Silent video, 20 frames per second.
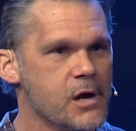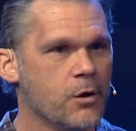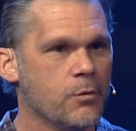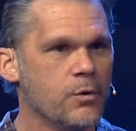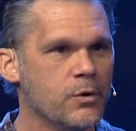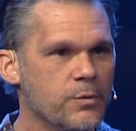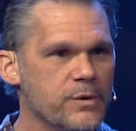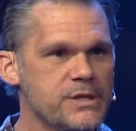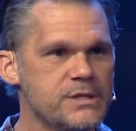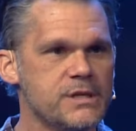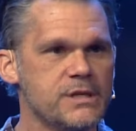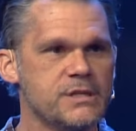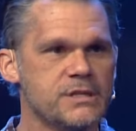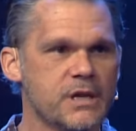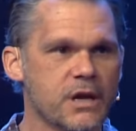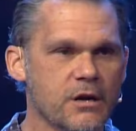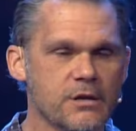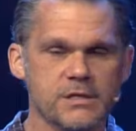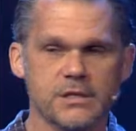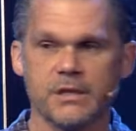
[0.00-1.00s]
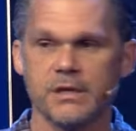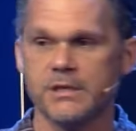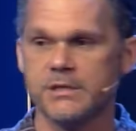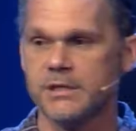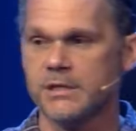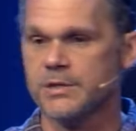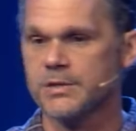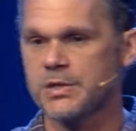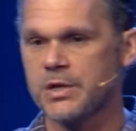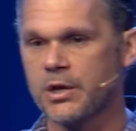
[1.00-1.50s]
When we see scarcity,
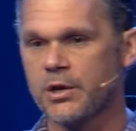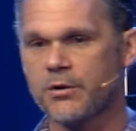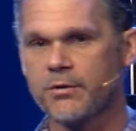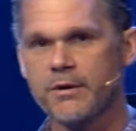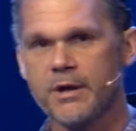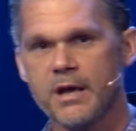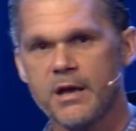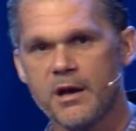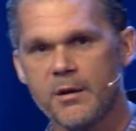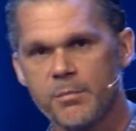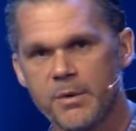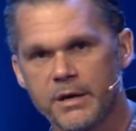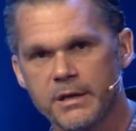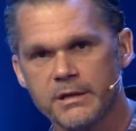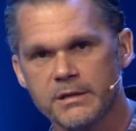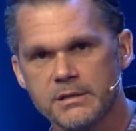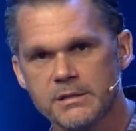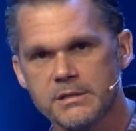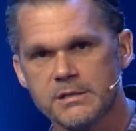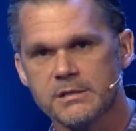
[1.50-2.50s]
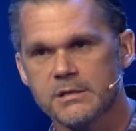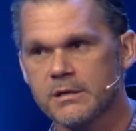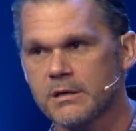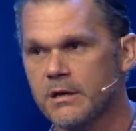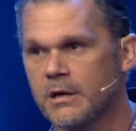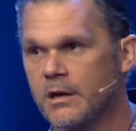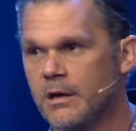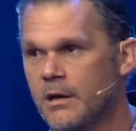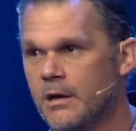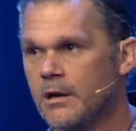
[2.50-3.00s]
Jesus can create abundance.
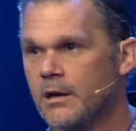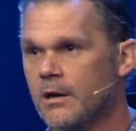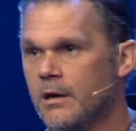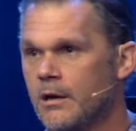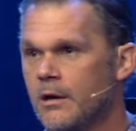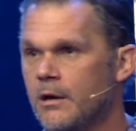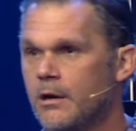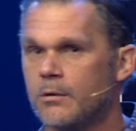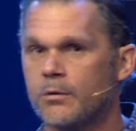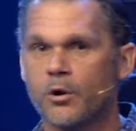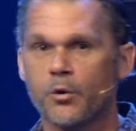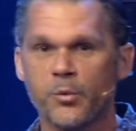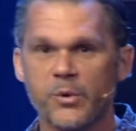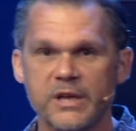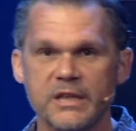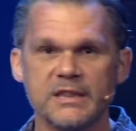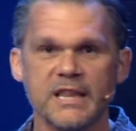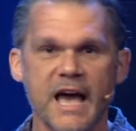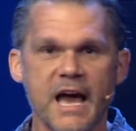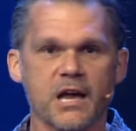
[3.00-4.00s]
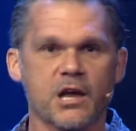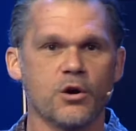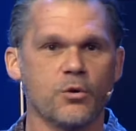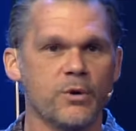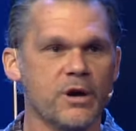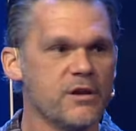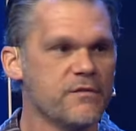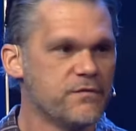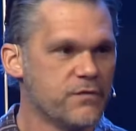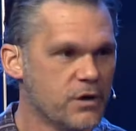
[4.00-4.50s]
Where we lack a
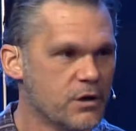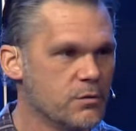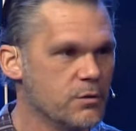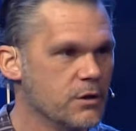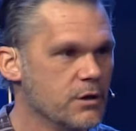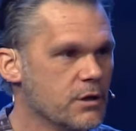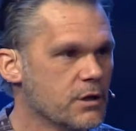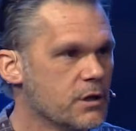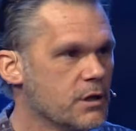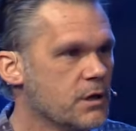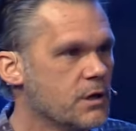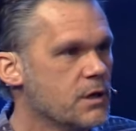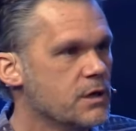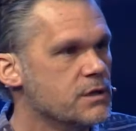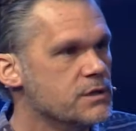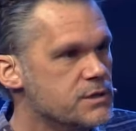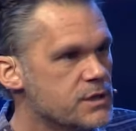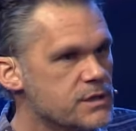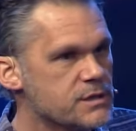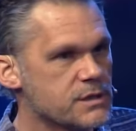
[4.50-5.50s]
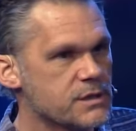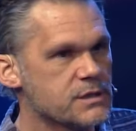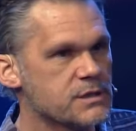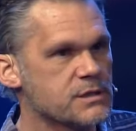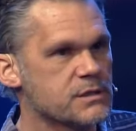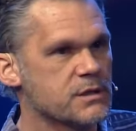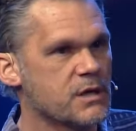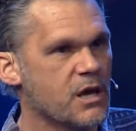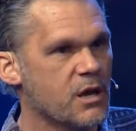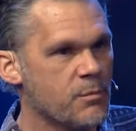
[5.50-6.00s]
way forward,
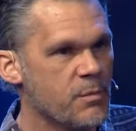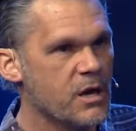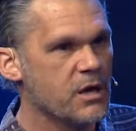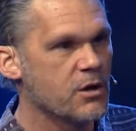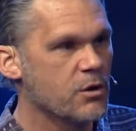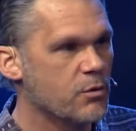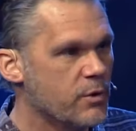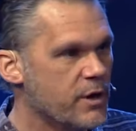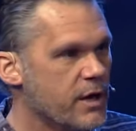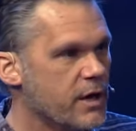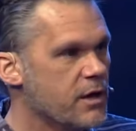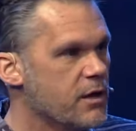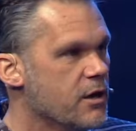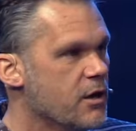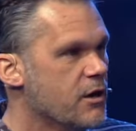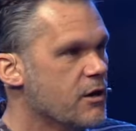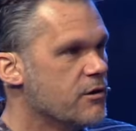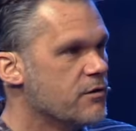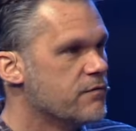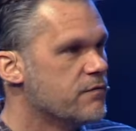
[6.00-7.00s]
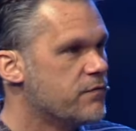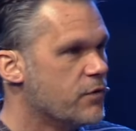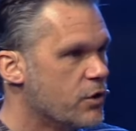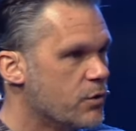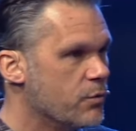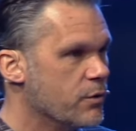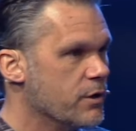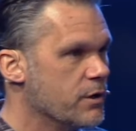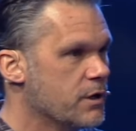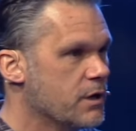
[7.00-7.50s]
Jesus can make a way
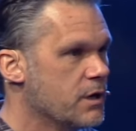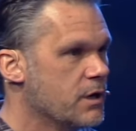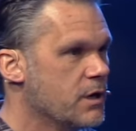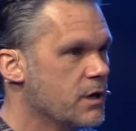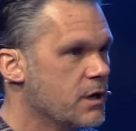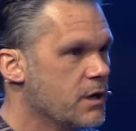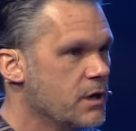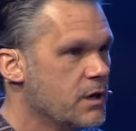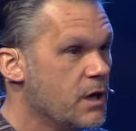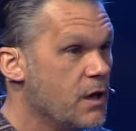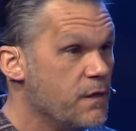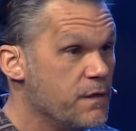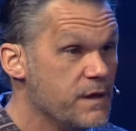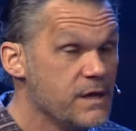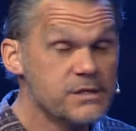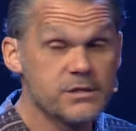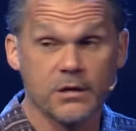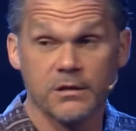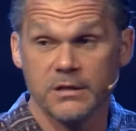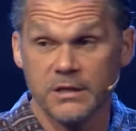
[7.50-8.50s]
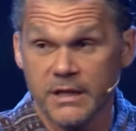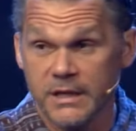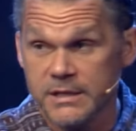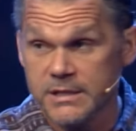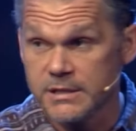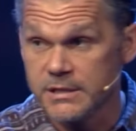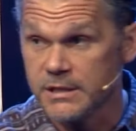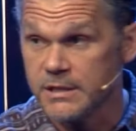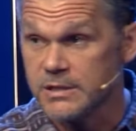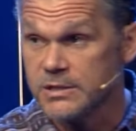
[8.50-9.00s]
forward. And these are
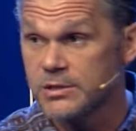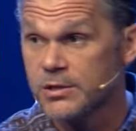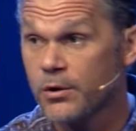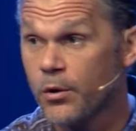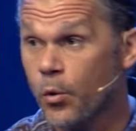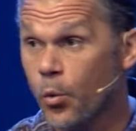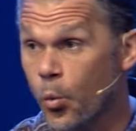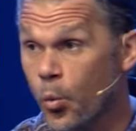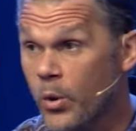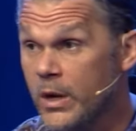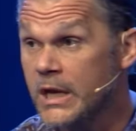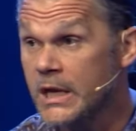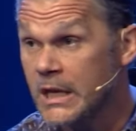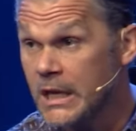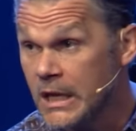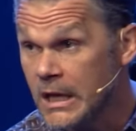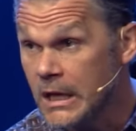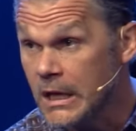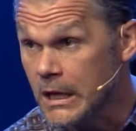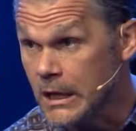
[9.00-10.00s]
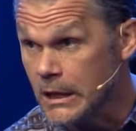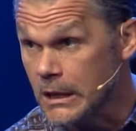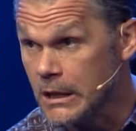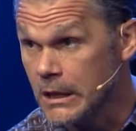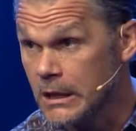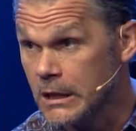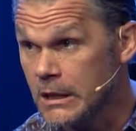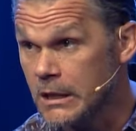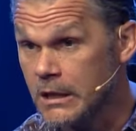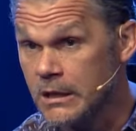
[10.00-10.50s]
lenses we need
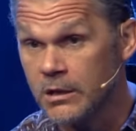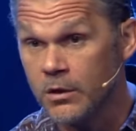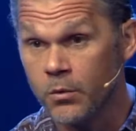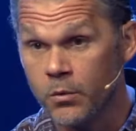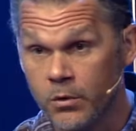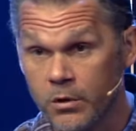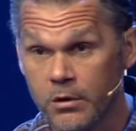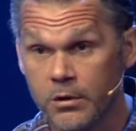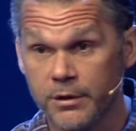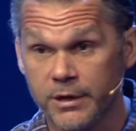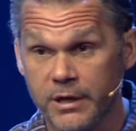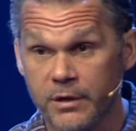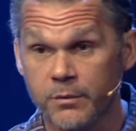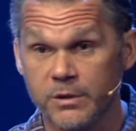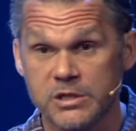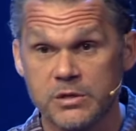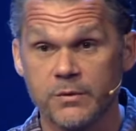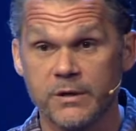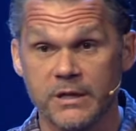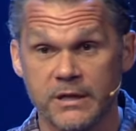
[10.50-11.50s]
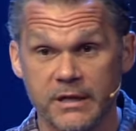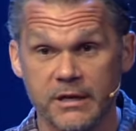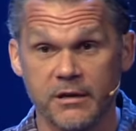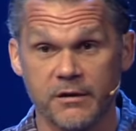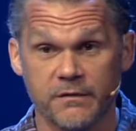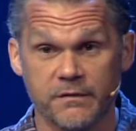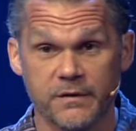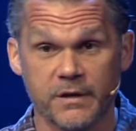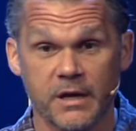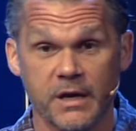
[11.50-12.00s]
in the world in which we
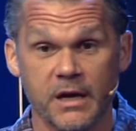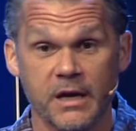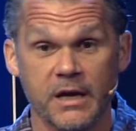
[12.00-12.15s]
live.